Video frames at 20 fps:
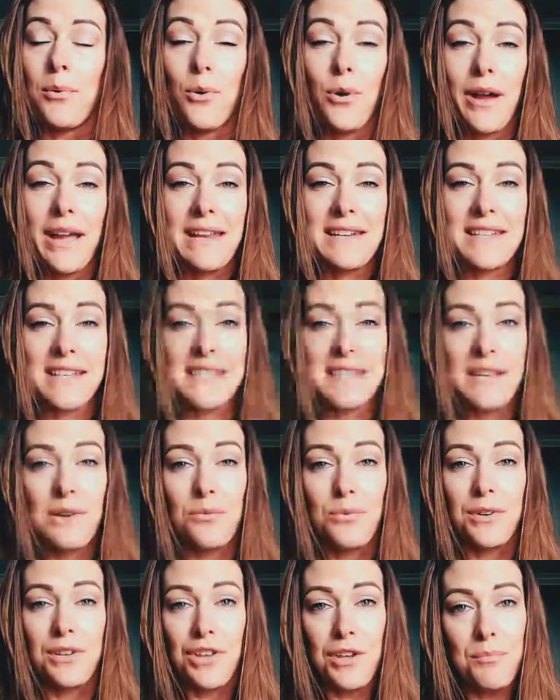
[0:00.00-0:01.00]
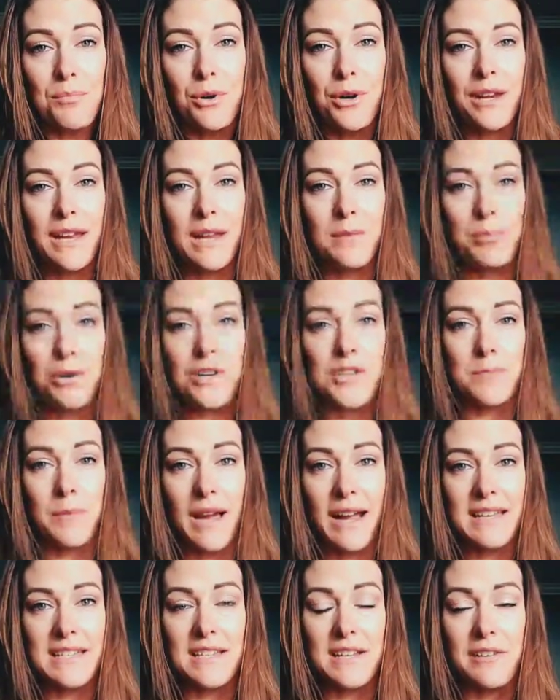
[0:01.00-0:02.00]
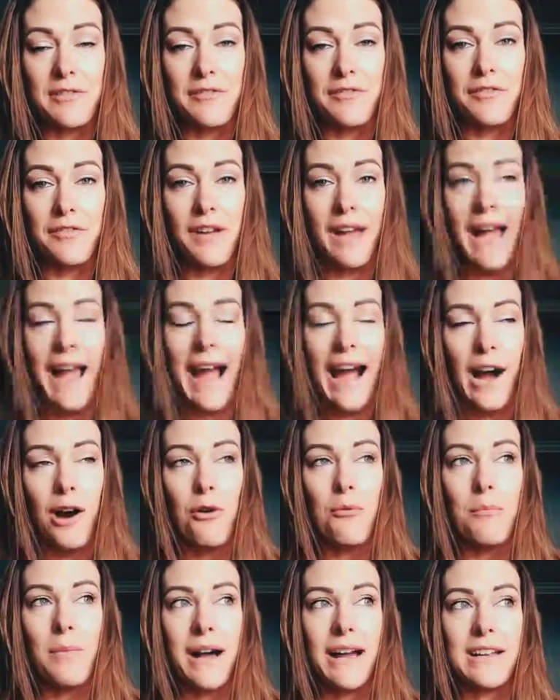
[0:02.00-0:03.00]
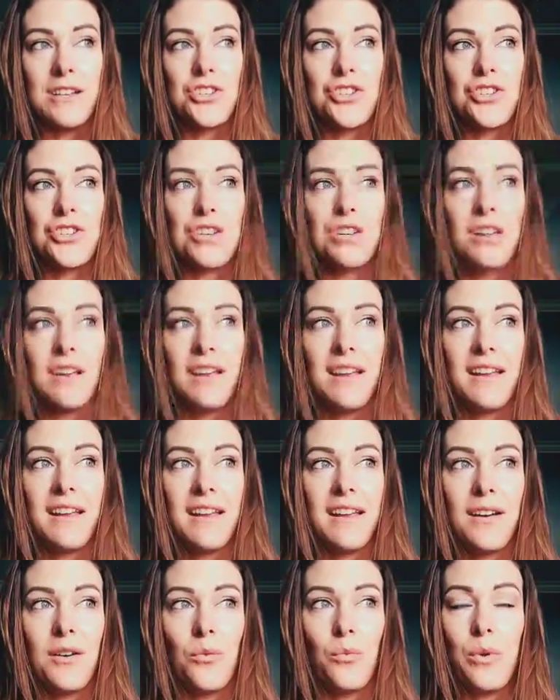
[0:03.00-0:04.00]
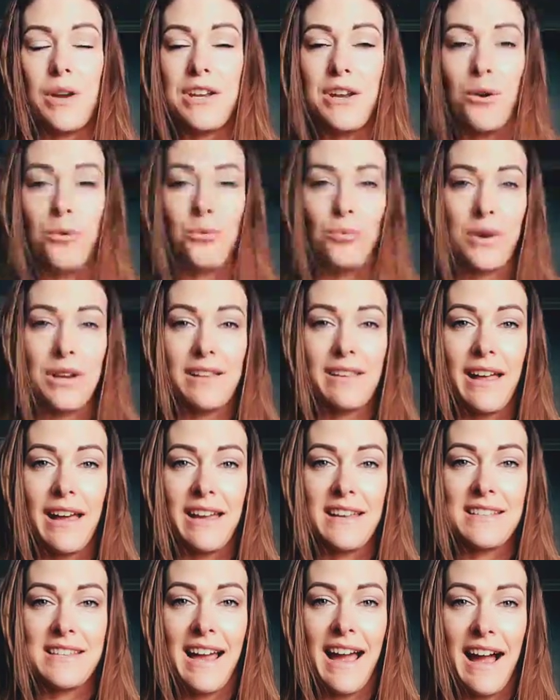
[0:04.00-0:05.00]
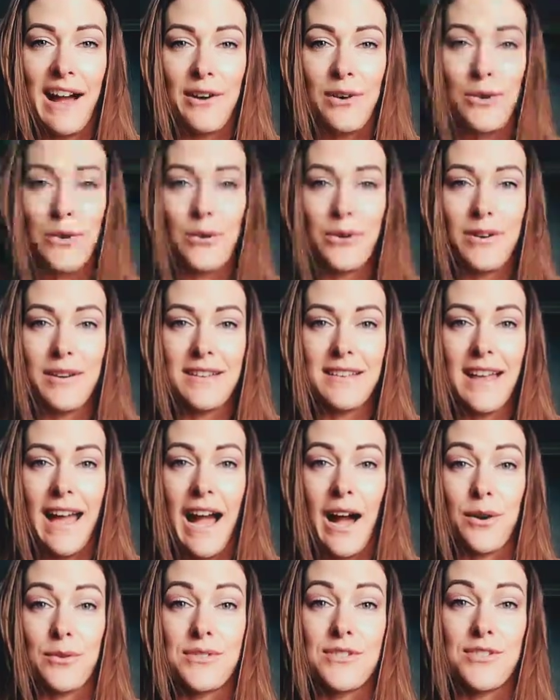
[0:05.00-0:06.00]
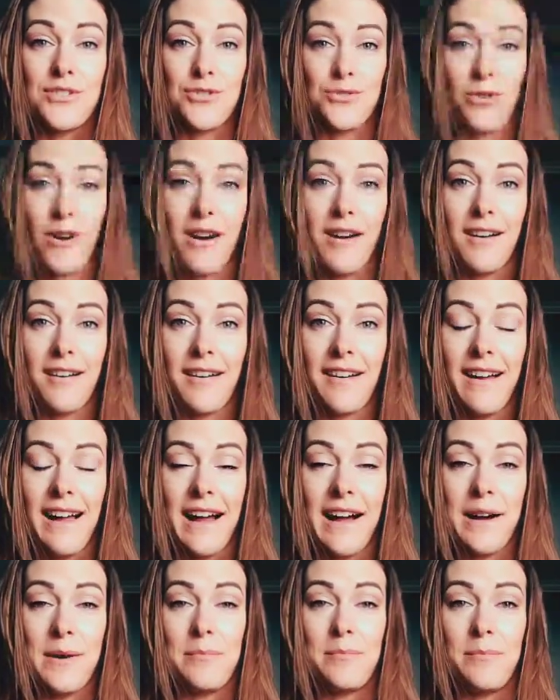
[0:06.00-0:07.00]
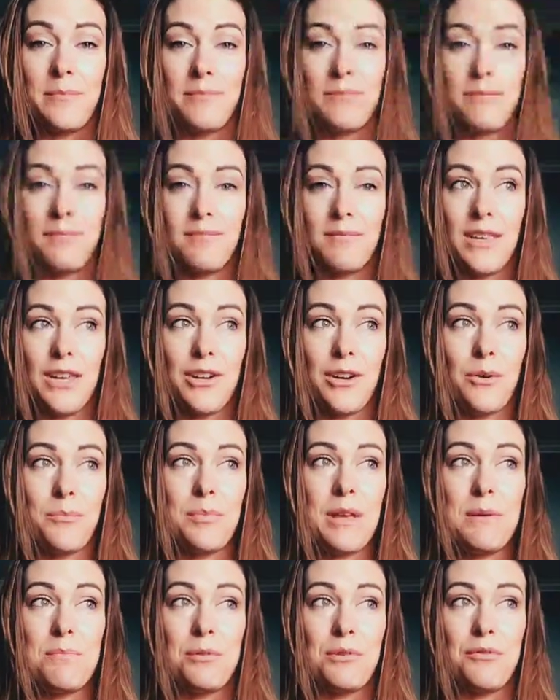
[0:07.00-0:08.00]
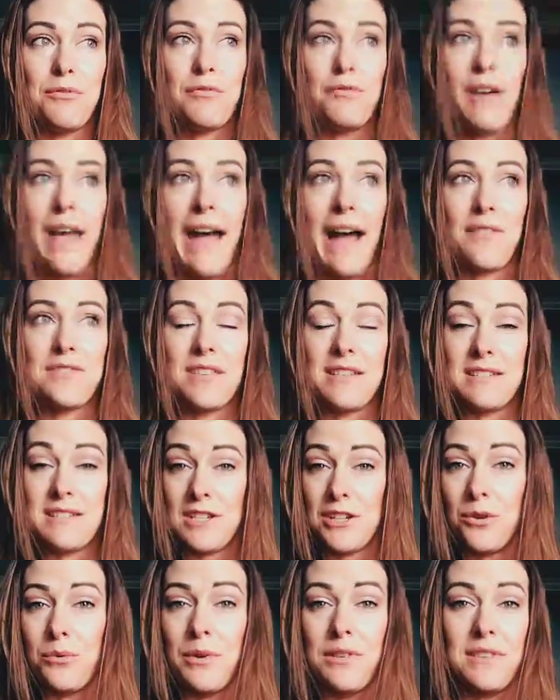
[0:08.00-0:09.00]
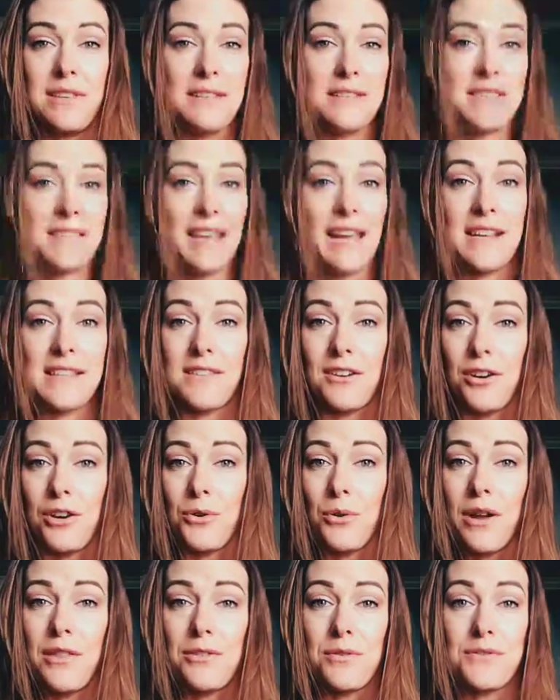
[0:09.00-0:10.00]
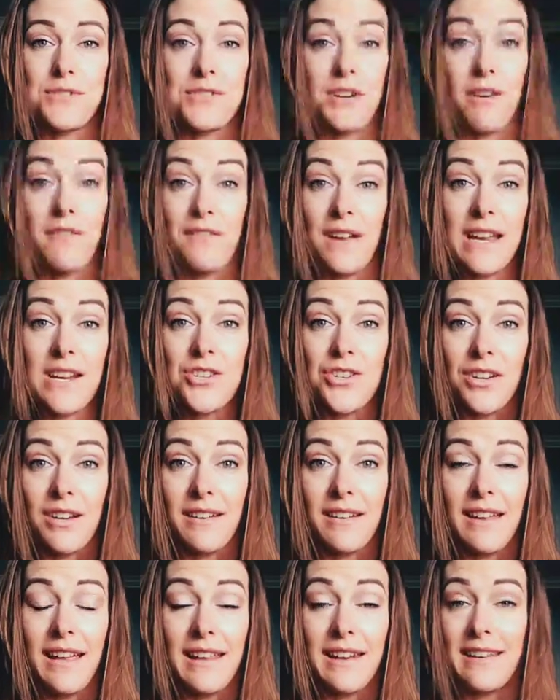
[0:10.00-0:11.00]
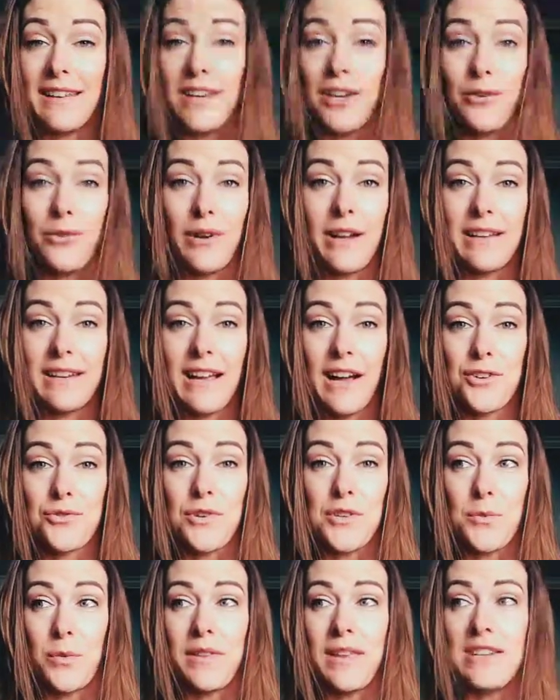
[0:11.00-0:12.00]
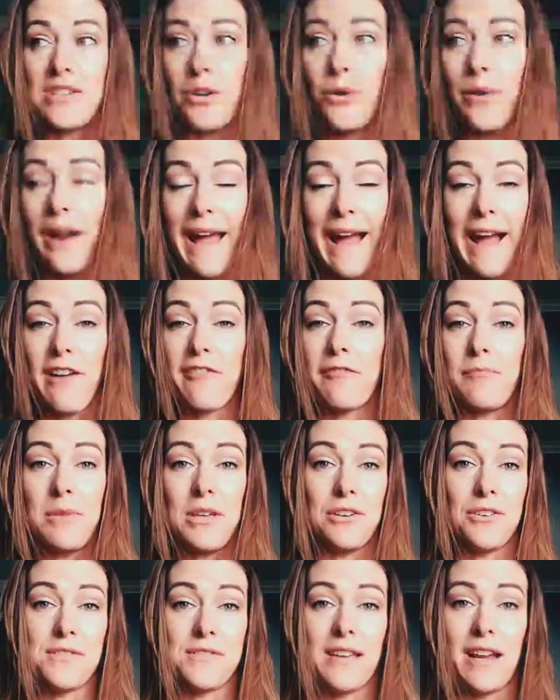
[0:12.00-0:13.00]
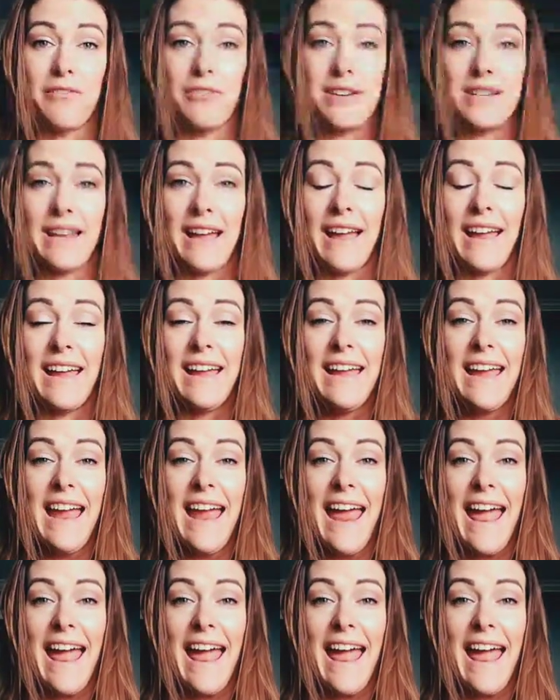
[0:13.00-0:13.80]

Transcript: boy, does it really put in perspective how much we don't realize how, how strong, um, you know, people have to deal with these things that are going through starvation in, you know, in countries where they don't have meals every day